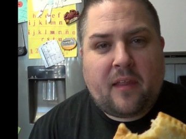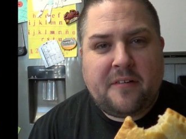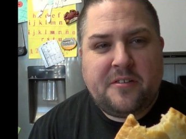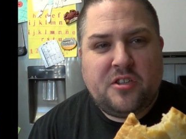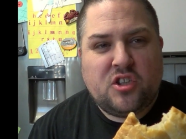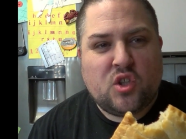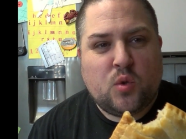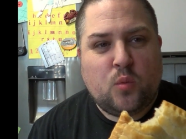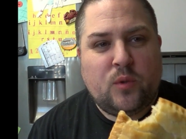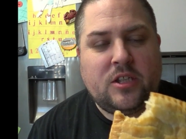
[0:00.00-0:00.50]

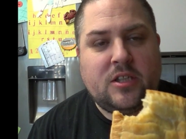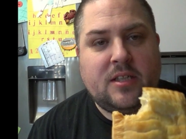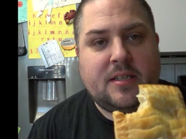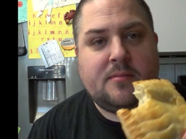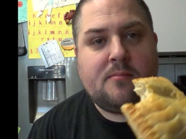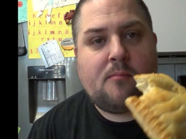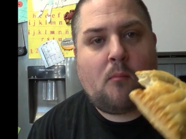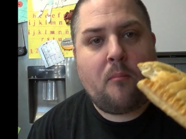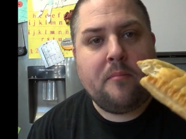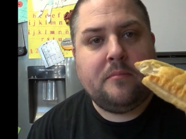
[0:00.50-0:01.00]
squidgy,
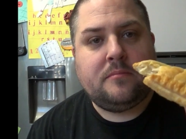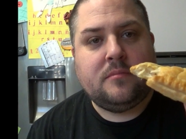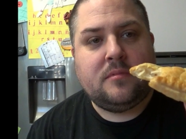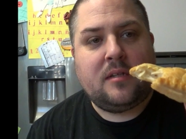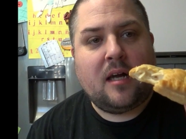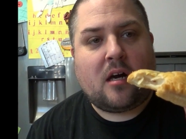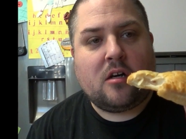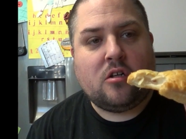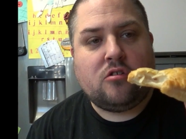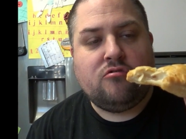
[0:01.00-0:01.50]

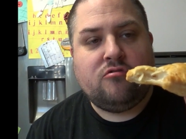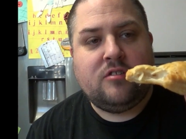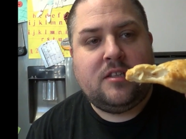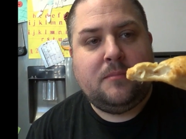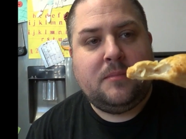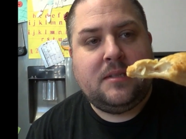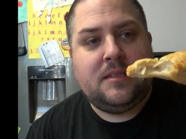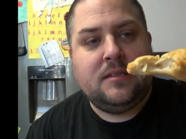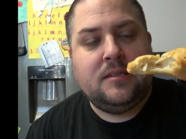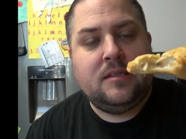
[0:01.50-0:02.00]
like a
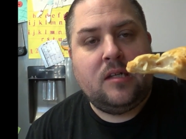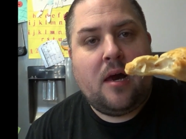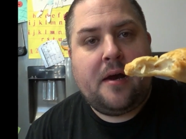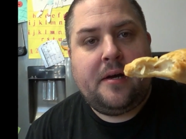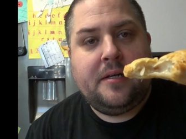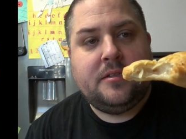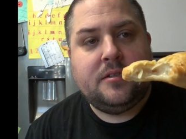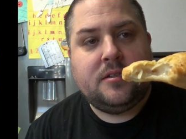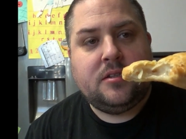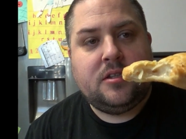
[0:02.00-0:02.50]
creamy
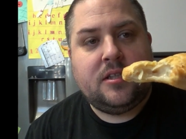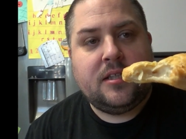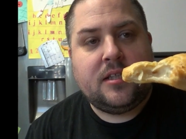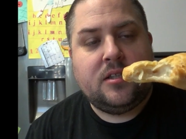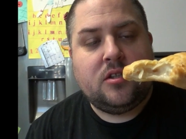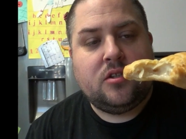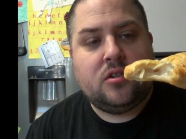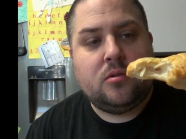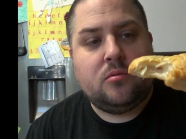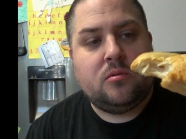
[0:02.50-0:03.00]

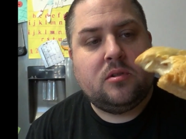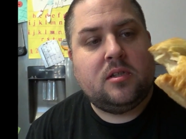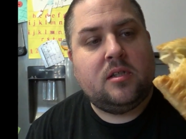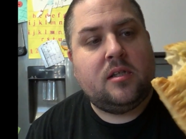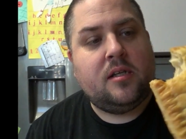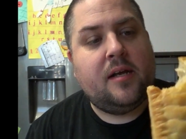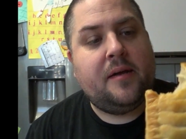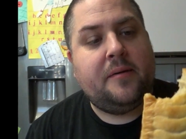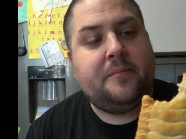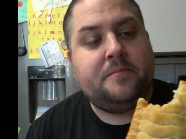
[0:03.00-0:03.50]
chicken sauce in
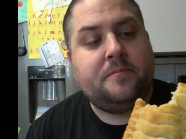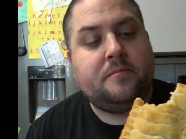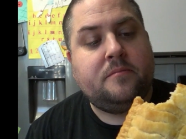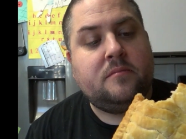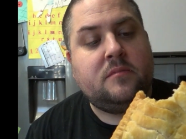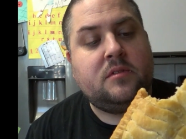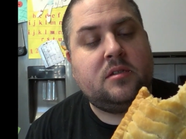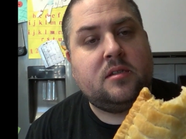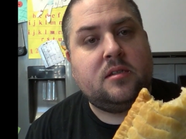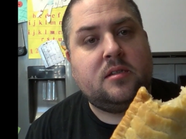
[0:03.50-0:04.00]
there,
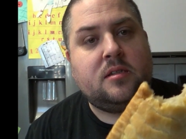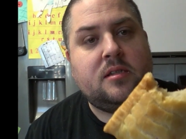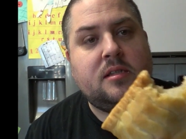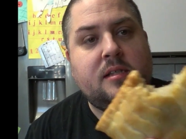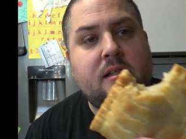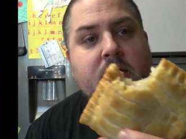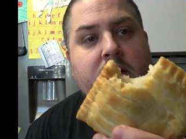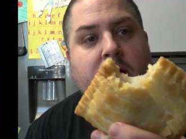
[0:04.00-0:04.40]
as you can see.